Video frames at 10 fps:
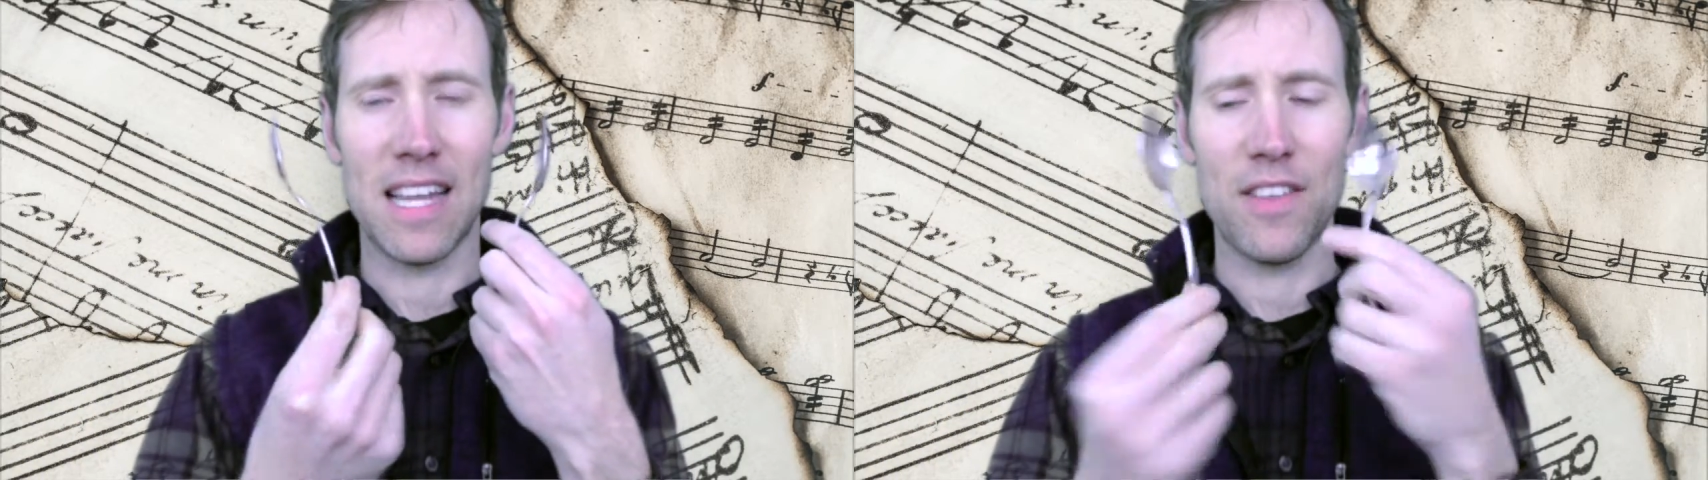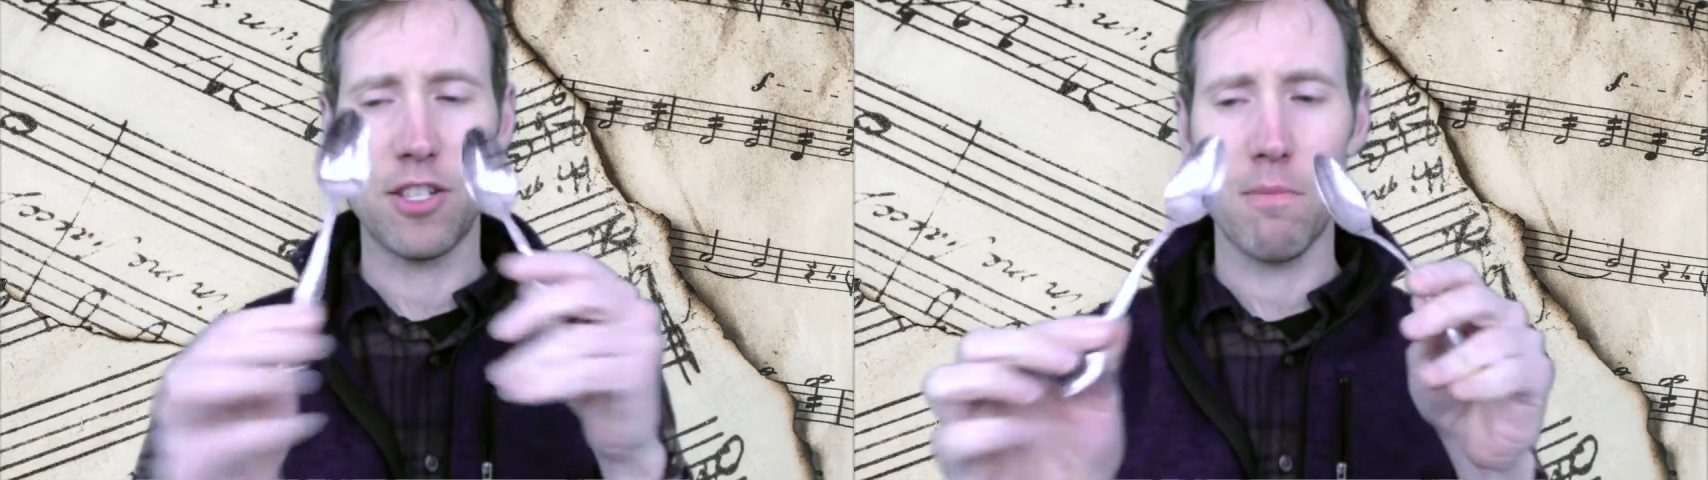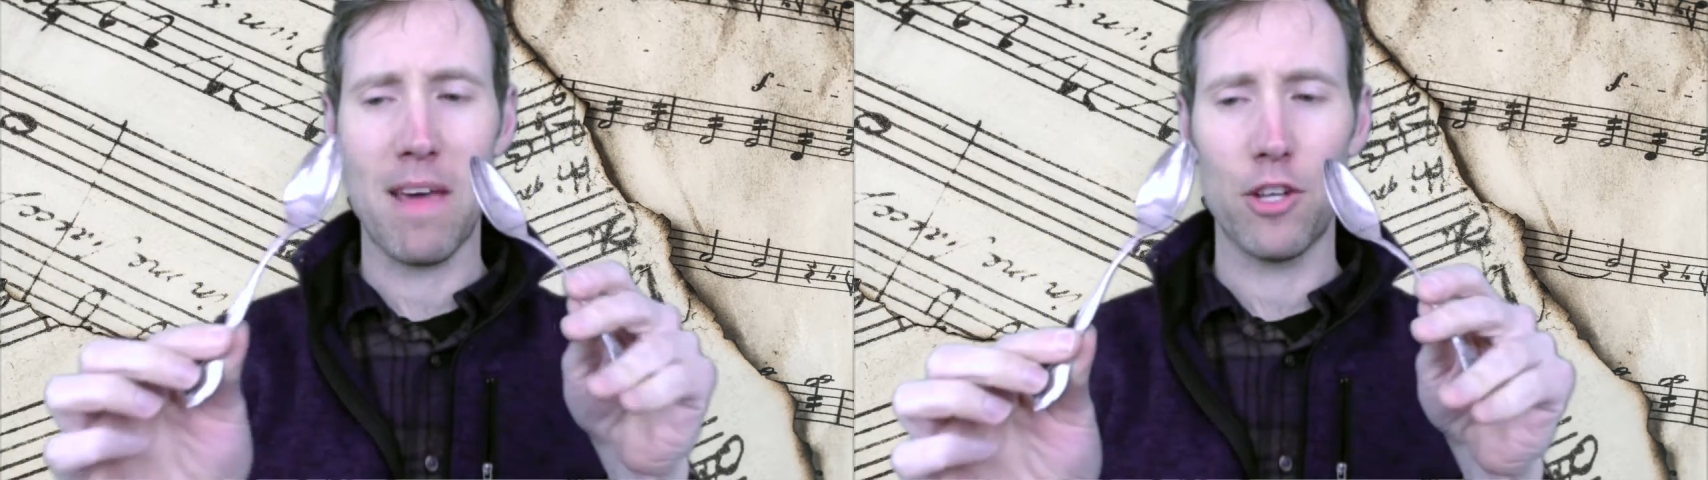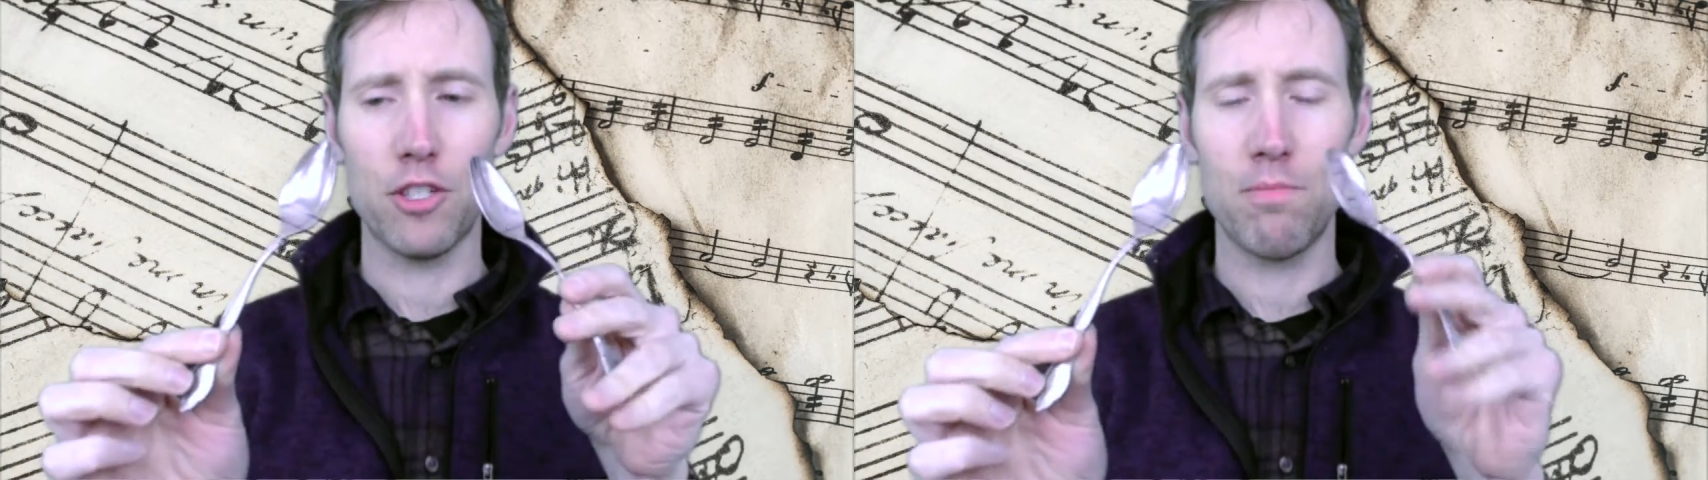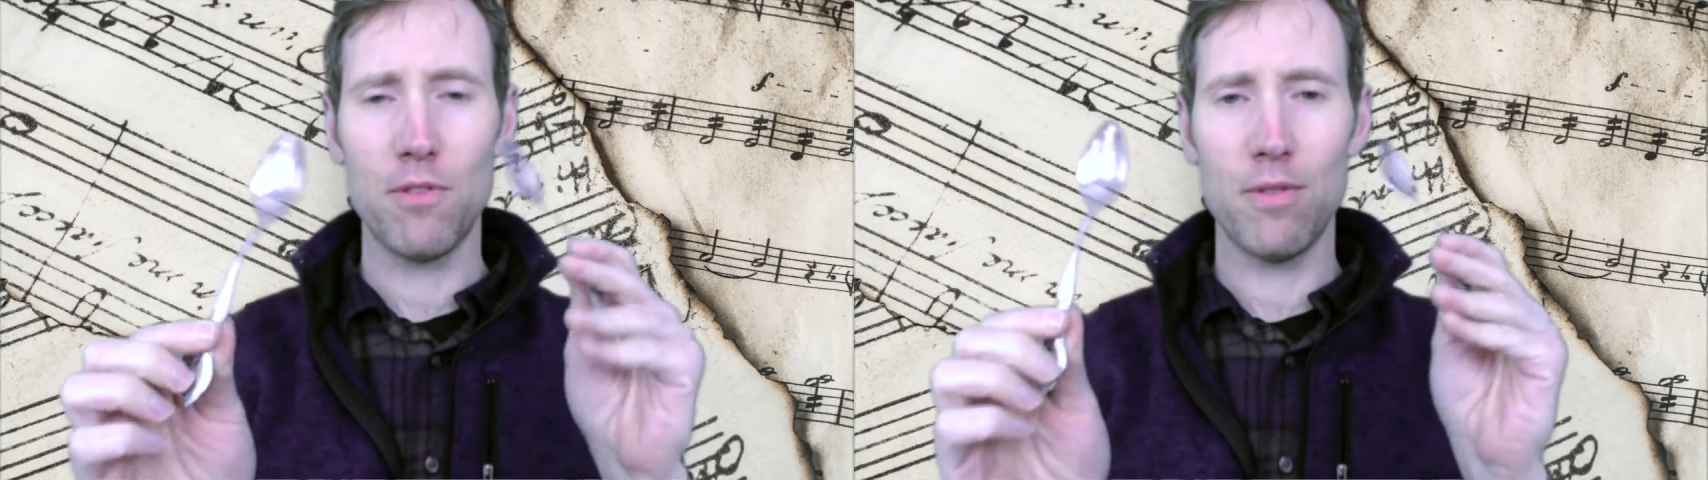Now these are metal
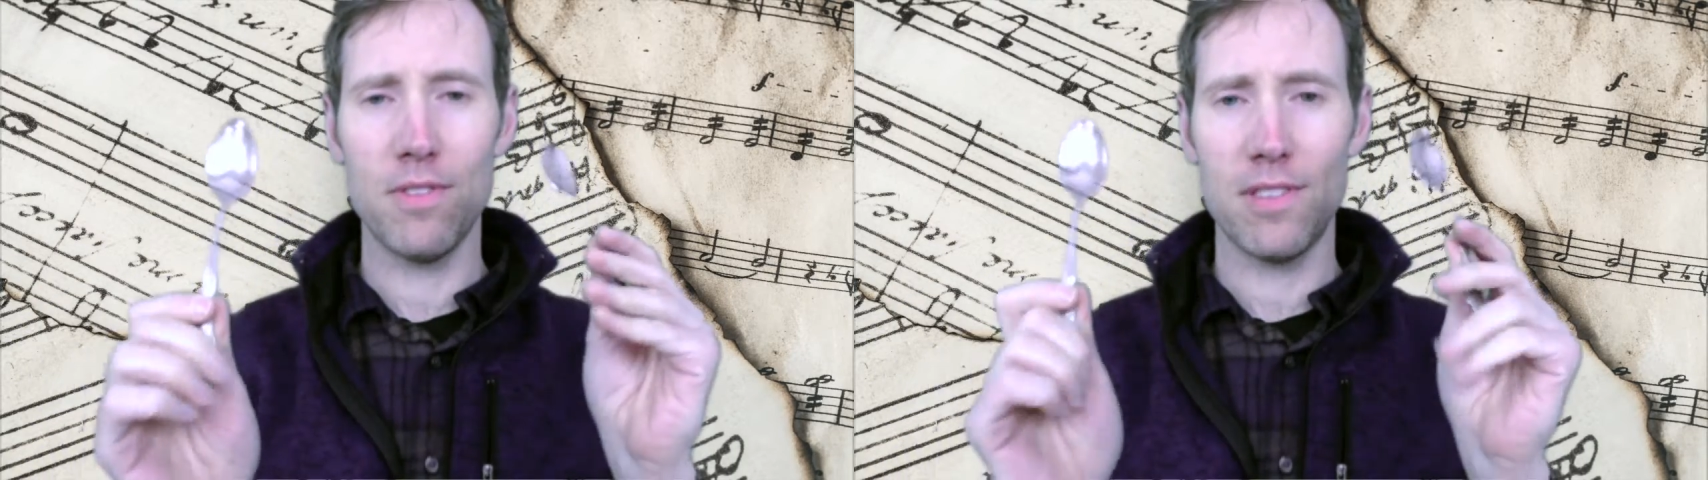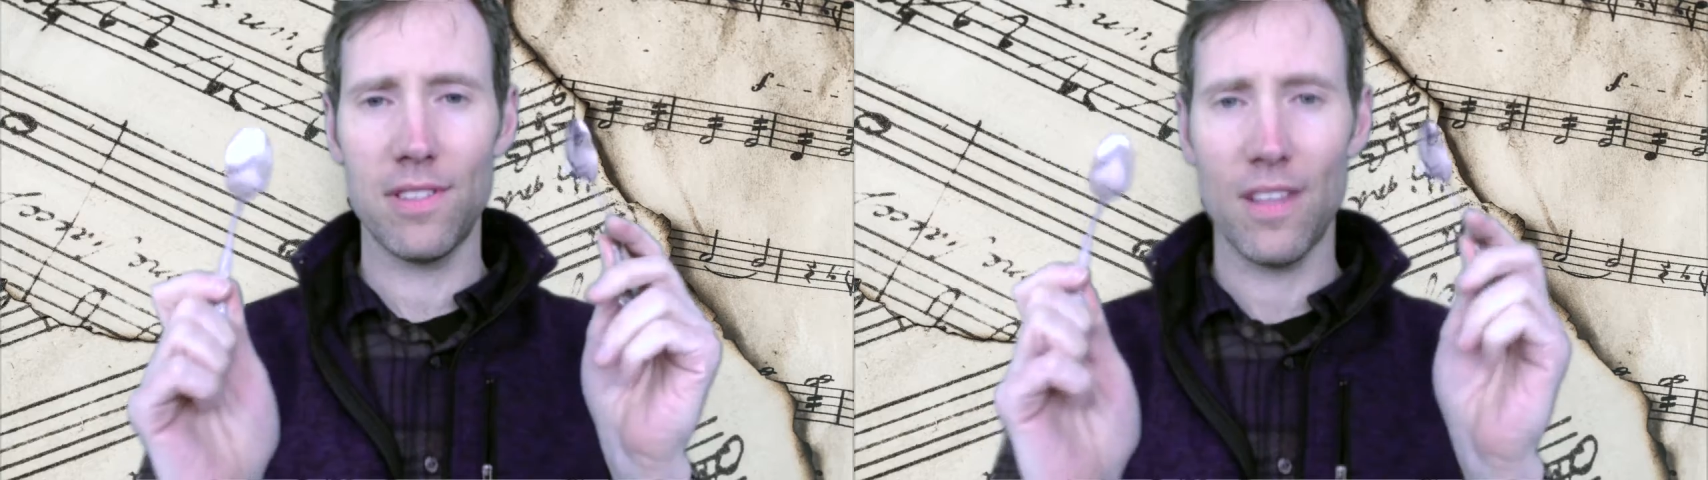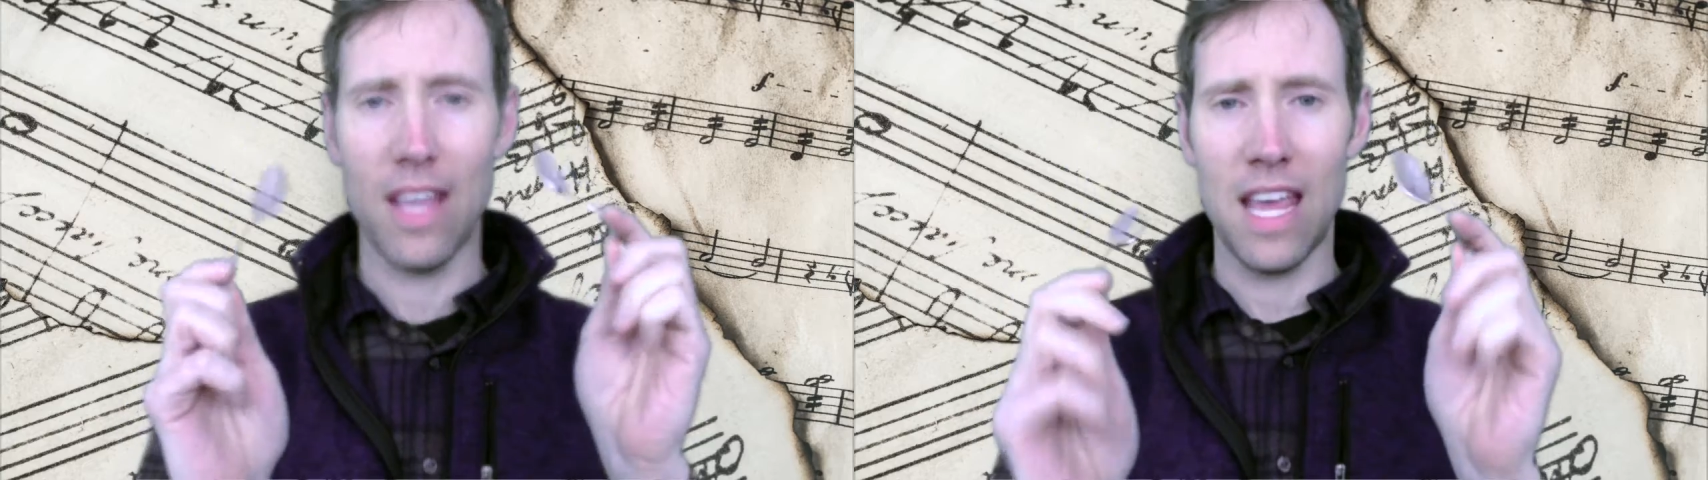spoons.